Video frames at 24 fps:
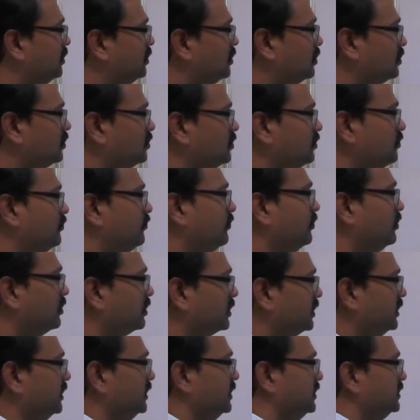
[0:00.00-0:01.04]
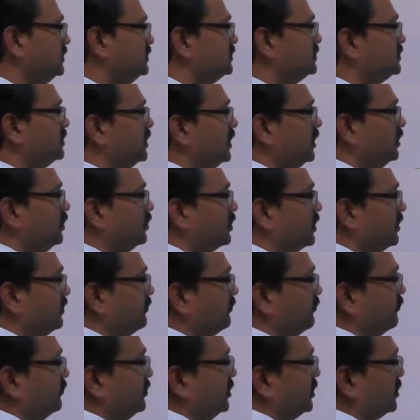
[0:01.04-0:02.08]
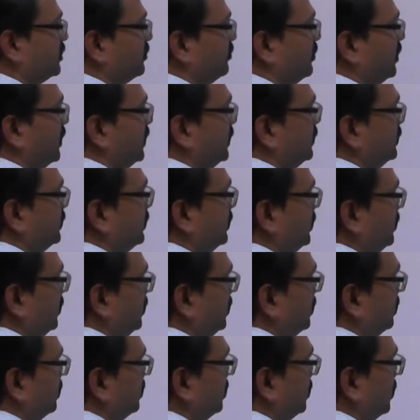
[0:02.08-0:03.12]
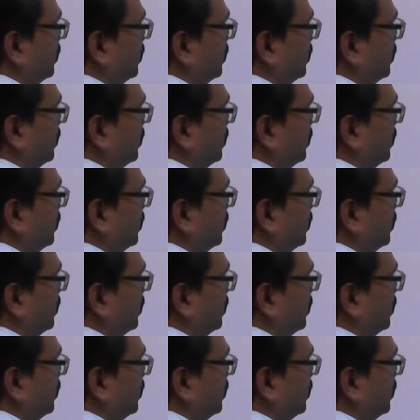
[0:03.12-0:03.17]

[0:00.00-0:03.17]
Rule 4 is you can determine the